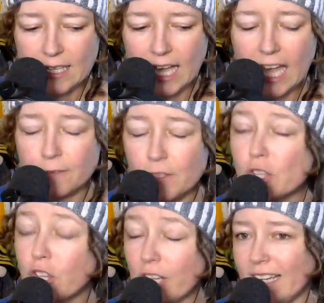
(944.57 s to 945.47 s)
And if you
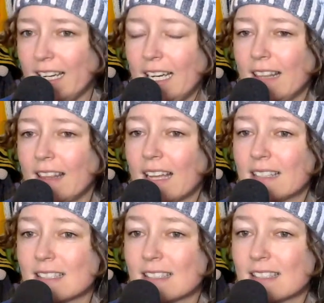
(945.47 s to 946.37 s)
look at any of that
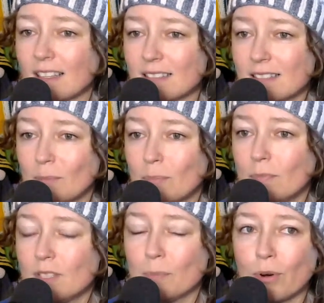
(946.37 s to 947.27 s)
disgusting
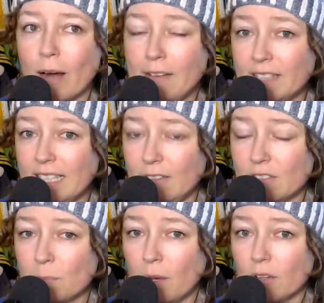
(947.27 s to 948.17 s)
depravity he
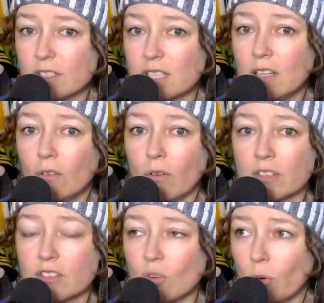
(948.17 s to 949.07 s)
was posting or the
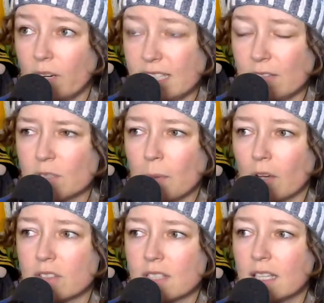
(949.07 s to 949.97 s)
stories he was
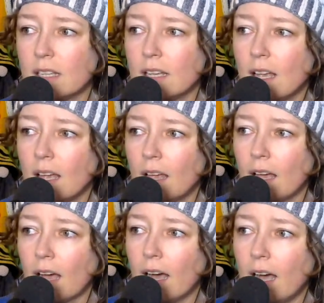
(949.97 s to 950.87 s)
posting,
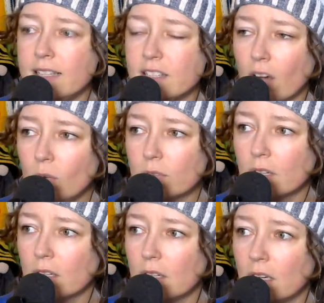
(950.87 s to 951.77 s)
I don't
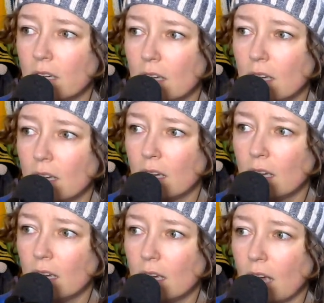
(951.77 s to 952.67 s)

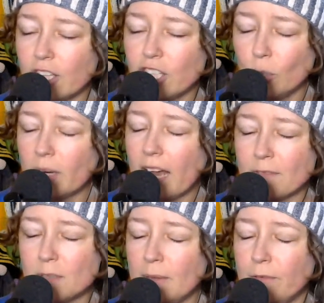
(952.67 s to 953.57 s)
you would
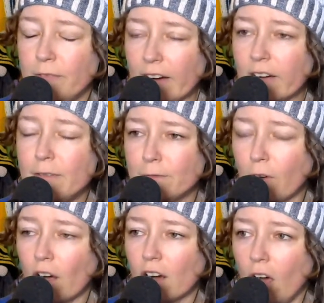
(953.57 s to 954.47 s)
have to be very
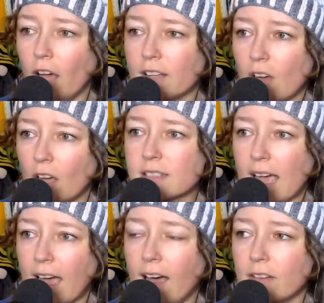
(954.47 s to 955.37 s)
far gone not to
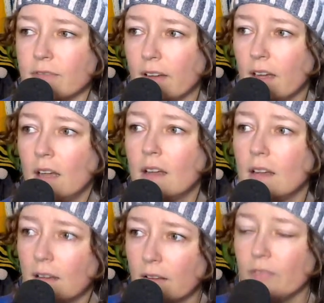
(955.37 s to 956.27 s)
have
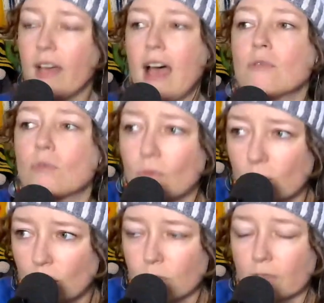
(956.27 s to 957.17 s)
that
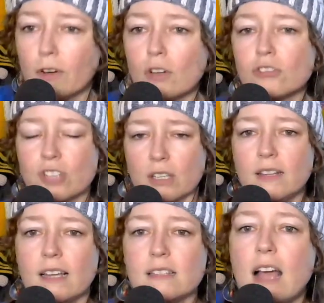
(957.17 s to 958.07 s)
revulsion,
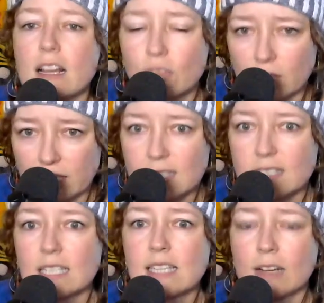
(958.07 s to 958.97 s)
that natural
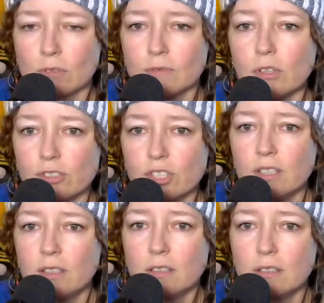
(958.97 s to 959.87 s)
instinct at revulsion.